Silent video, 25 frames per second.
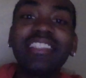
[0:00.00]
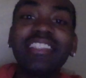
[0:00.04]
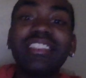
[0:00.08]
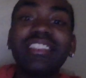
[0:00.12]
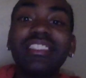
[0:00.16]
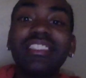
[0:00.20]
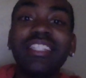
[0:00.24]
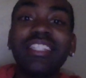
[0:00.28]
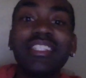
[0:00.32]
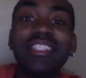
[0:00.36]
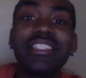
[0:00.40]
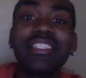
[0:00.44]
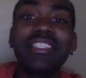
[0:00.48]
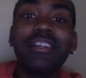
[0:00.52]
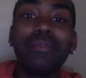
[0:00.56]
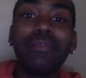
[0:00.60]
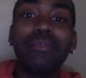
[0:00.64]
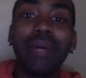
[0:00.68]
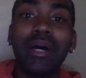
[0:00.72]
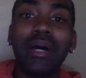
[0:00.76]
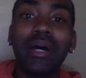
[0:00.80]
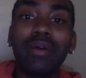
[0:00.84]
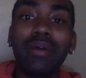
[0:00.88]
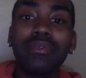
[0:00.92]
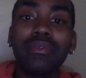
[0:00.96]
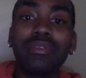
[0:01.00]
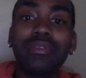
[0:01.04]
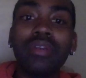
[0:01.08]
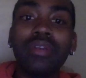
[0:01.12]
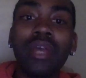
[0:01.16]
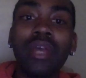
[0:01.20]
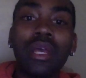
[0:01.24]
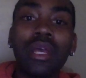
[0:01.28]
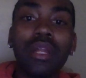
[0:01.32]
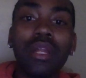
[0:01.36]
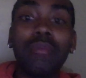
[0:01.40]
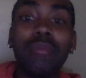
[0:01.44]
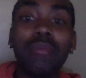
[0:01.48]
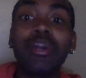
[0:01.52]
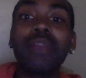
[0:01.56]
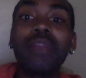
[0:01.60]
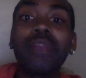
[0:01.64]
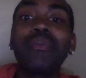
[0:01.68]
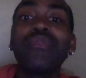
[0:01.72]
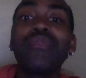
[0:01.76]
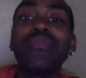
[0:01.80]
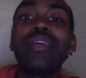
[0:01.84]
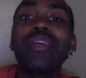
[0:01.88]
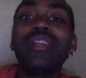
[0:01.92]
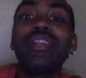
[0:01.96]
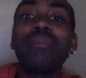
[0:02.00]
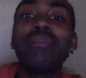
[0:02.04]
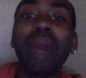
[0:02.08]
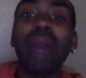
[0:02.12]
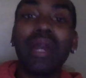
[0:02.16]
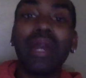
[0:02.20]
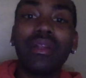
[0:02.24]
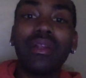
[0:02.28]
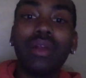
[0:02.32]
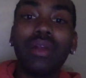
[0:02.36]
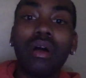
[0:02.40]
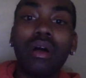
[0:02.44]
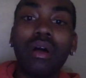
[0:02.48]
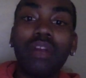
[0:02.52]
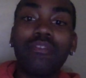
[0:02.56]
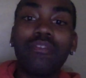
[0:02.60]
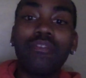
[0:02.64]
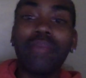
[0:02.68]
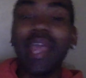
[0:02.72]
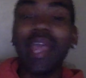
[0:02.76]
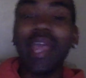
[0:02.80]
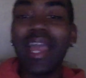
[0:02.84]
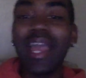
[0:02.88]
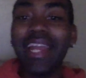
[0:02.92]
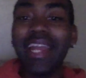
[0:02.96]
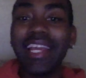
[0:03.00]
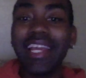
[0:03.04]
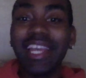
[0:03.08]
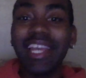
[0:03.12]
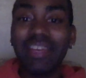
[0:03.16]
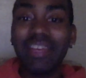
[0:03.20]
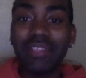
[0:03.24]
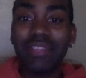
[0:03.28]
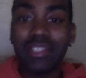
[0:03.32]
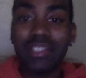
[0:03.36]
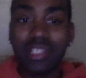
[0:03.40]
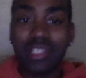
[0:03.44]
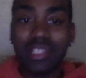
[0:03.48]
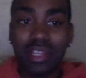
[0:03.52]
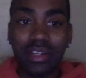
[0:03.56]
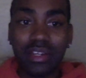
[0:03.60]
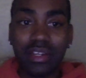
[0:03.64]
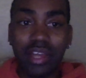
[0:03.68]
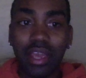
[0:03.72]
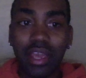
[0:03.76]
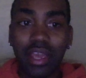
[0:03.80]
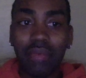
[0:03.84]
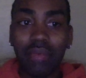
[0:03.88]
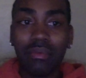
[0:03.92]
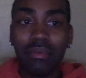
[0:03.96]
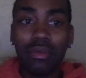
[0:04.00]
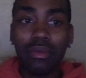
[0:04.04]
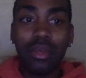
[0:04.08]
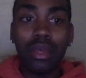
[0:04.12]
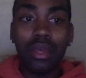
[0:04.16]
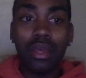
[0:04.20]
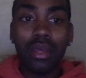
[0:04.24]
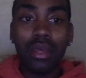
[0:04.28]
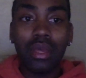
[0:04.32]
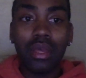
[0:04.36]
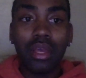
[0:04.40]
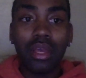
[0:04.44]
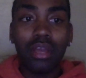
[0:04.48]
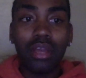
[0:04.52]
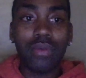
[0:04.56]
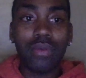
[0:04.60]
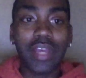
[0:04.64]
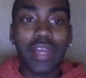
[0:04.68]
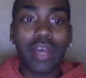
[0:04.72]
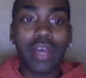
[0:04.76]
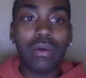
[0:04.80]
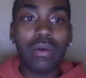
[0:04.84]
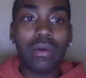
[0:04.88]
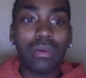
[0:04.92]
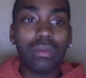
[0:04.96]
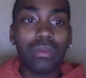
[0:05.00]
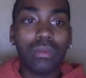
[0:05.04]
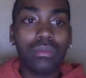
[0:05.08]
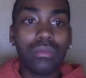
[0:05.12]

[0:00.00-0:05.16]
Denzel Bowden, and I'm going to be reading a monologue from Any Given Sunday. Here we go.